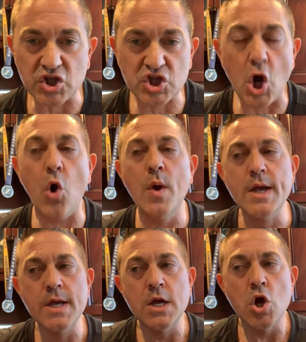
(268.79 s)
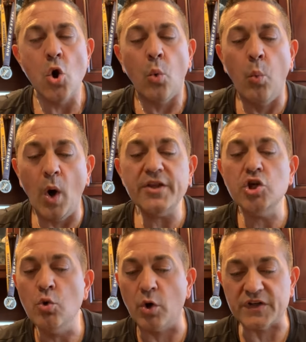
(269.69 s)
So what
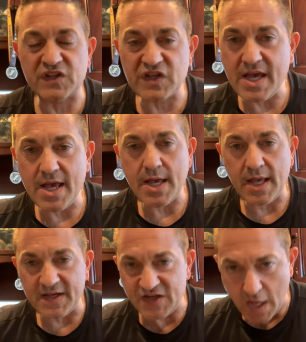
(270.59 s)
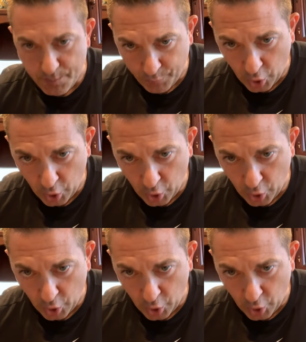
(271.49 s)
you are seeing is a